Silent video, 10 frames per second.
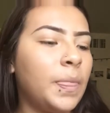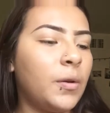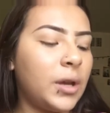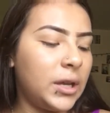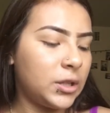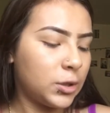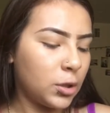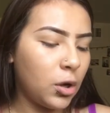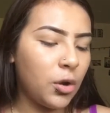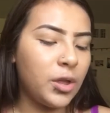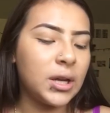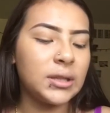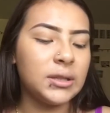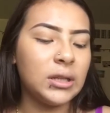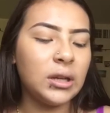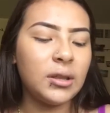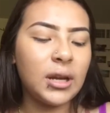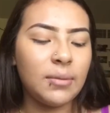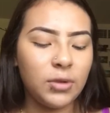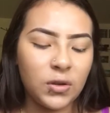Okay, so the concealer that
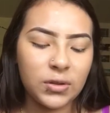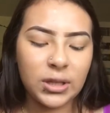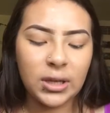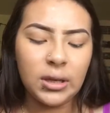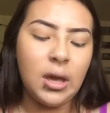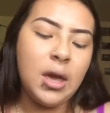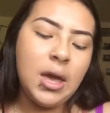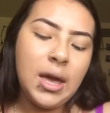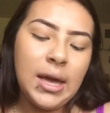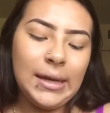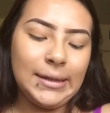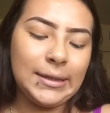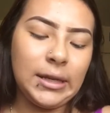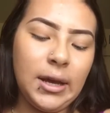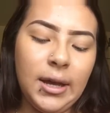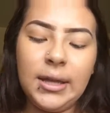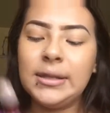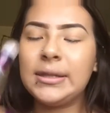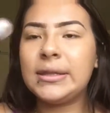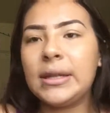I'm using is the
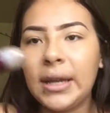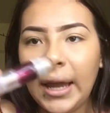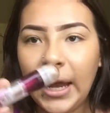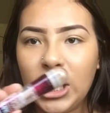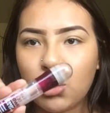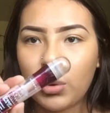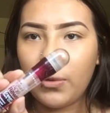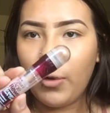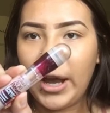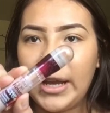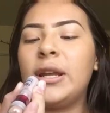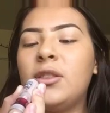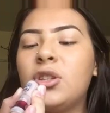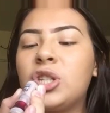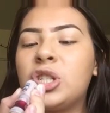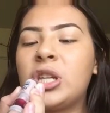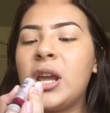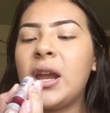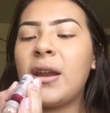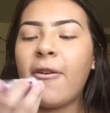Instant Age Rewind in the
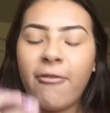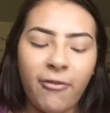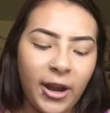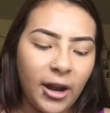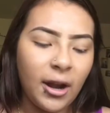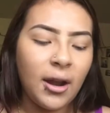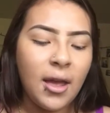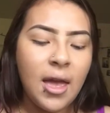shade Fair,